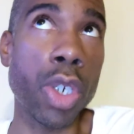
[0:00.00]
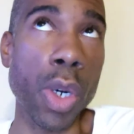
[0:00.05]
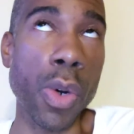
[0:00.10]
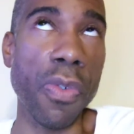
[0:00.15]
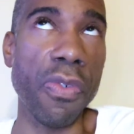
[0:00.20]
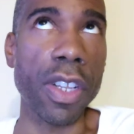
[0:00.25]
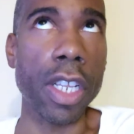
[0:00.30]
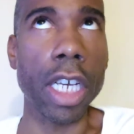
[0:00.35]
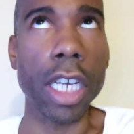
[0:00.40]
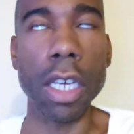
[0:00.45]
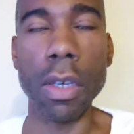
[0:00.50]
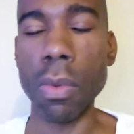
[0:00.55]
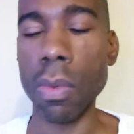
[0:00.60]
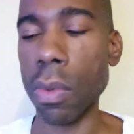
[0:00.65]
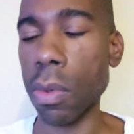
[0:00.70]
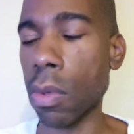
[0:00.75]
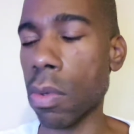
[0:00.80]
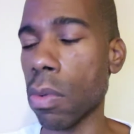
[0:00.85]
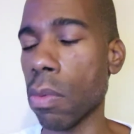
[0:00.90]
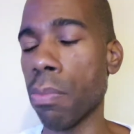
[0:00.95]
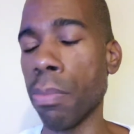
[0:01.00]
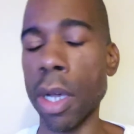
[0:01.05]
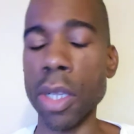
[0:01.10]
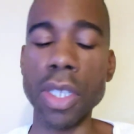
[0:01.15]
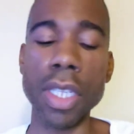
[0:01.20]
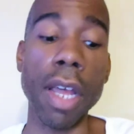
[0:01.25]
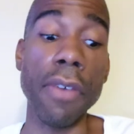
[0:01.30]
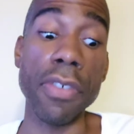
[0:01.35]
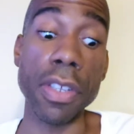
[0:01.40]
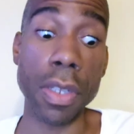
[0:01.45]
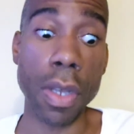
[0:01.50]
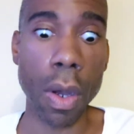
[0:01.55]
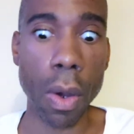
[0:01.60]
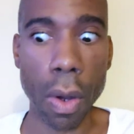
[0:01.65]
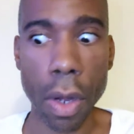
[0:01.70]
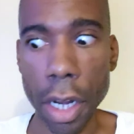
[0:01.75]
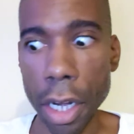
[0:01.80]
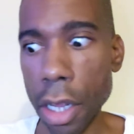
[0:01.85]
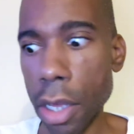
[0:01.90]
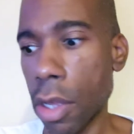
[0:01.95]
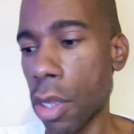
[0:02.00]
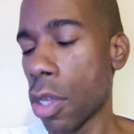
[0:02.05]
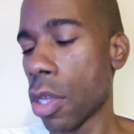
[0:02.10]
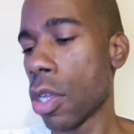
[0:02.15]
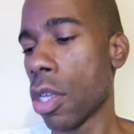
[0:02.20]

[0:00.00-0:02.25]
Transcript: Truthfully, most of it's gone.